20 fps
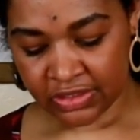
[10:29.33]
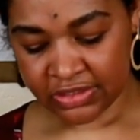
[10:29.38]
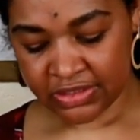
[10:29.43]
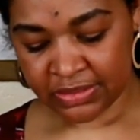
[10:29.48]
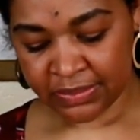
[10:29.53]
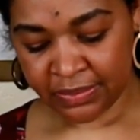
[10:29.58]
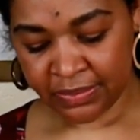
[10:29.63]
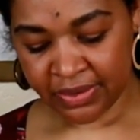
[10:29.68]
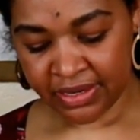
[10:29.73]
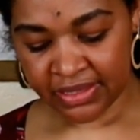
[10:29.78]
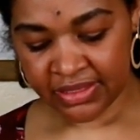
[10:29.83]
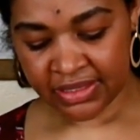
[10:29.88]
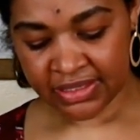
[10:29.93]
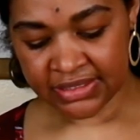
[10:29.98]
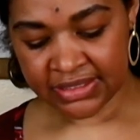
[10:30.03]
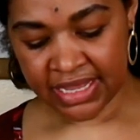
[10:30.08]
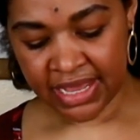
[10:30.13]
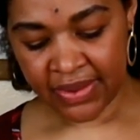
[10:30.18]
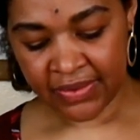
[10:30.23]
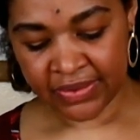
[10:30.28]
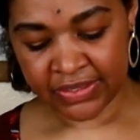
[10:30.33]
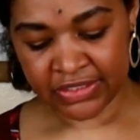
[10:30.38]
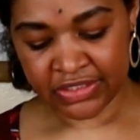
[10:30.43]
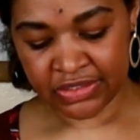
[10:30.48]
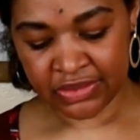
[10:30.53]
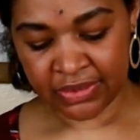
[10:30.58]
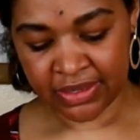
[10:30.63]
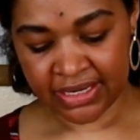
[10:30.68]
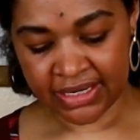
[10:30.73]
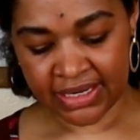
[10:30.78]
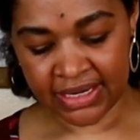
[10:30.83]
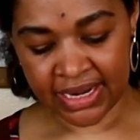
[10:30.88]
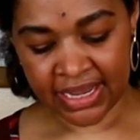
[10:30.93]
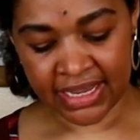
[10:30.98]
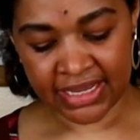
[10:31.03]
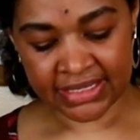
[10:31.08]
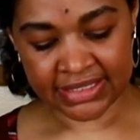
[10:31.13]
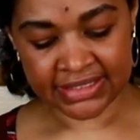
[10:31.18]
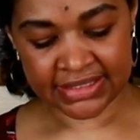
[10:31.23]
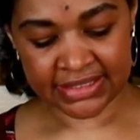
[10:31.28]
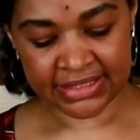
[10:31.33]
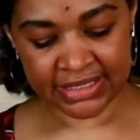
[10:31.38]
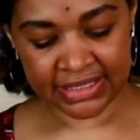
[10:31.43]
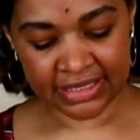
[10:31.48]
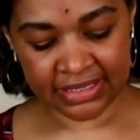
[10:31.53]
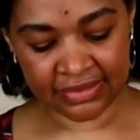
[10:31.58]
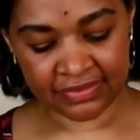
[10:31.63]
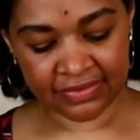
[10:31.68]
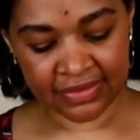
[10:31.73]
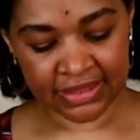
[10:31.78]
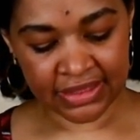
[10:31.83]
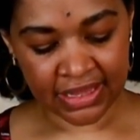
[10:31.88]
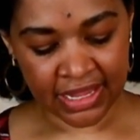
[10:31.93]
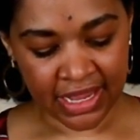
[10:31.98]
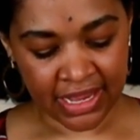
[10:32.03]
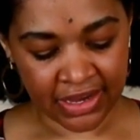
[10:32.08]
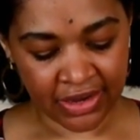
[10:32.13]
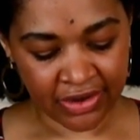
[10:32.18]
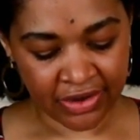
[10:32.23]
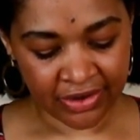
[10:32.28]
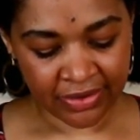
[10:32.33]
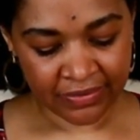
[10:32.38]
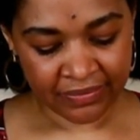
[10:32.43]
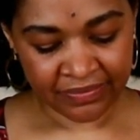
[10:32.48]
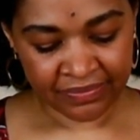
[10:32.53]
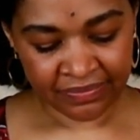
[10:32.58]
to spread this out into a nice even layer.